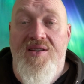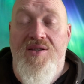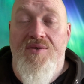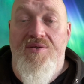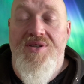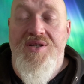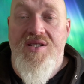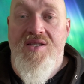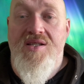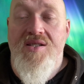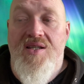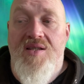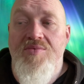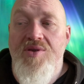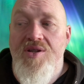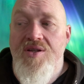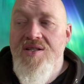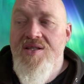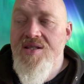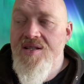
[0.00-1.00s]
the autistic
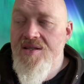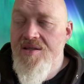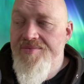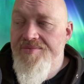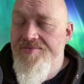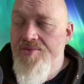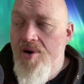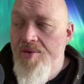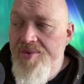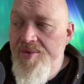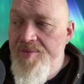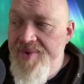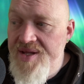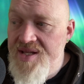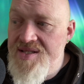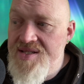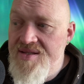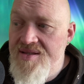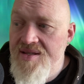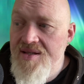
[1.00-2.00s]
community. And the problem
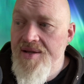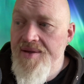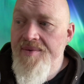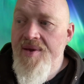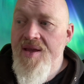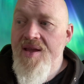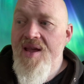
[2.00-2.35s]
is that